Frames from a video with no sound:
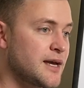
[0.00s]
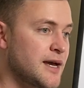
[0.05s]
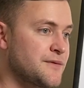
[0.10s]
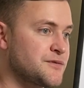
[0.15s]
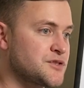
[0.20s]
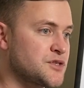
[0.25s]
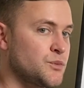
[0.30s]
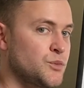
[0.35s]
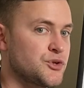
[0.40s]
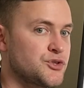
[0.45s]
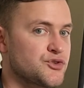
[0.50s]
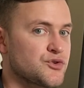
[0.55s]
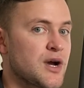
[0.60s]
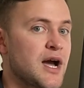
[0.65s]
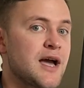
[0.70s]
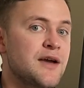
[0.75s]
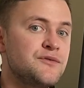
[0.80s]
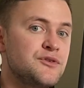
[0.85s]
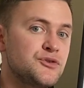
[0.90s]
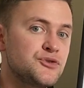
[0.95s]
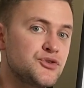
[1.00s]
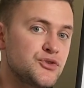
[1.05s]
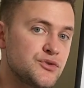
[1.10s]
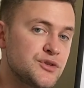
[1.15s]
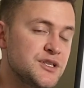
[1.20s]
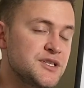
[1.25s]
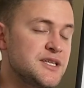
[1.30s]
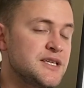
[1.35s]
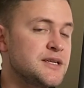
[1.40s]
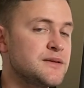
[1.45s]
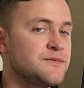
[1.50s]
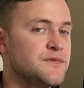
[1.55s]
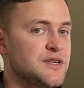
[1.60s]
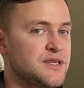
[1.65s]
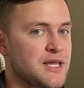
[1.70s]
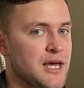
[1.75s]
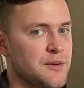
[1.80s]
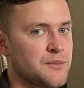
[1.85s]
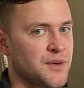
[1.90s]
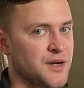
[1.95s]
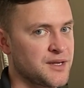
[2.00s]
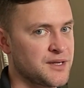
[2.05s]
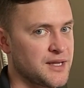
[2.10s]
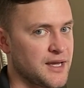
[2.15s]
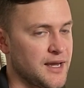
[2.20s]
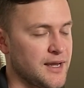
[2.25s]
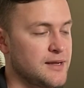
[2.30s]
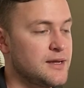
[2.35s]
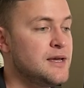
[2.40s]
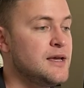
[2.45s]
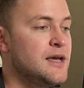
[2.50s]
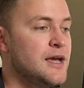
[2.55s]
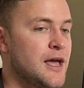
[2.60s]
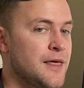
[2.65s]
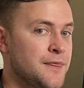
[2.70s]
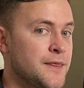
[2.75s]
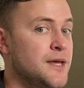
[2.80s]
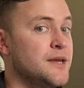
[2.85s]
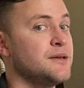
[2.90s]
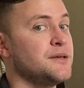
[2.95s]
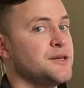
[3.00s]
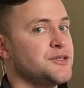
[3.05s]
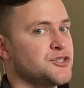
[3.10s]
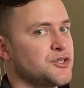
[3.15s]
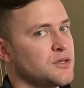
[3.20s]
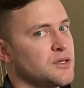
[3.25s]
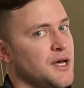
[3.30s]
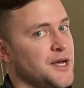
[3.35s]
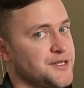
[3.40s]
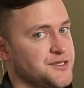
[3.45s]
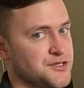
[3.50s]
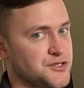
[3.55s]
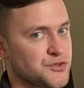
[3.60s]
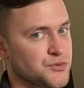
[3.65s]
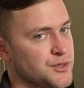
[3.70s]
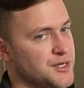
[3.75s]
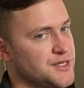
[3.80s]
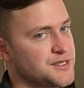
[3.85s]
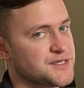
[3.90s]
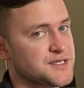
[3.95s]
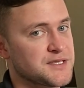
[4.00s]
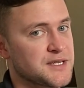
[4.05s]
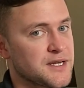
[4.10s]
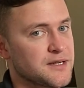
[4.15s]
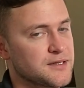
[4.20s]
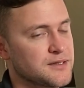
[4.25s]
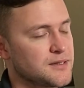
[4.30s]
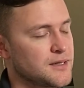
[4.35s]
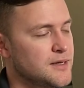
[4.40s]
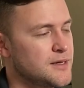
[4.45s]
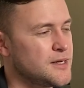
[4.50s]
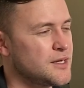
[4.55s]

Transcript: Have someone drive you to the DMV that Monday and then get your license reinstated.